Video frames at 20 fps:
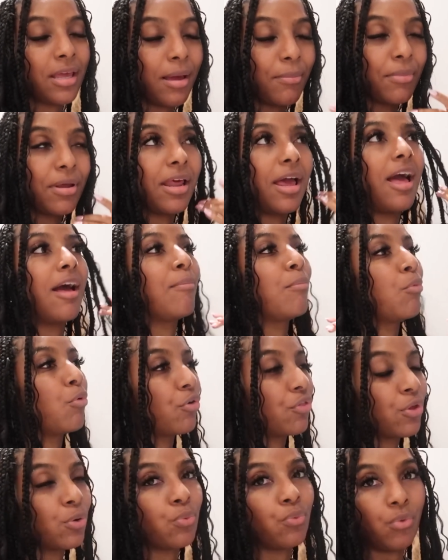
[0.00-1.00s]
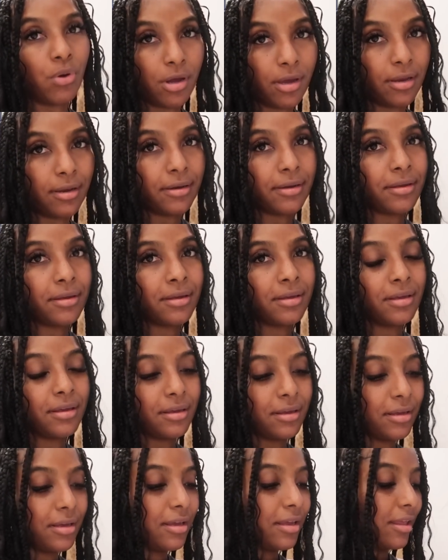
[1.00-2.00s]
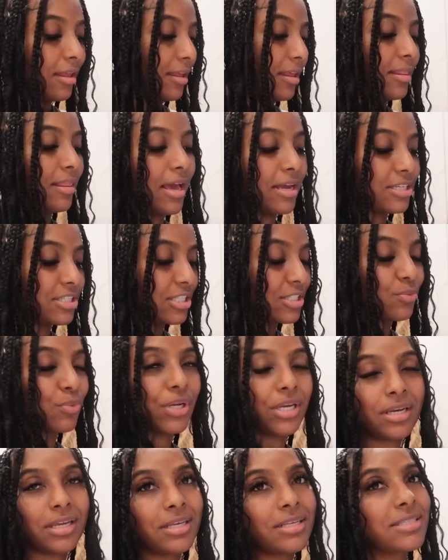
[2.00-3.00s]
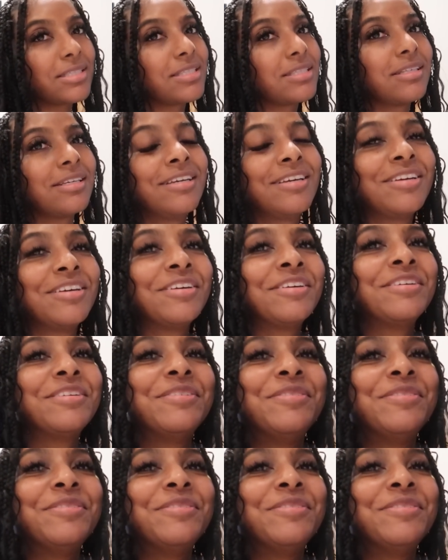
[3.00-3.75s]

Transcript: I'm gonna have more than one, and that's just what it is.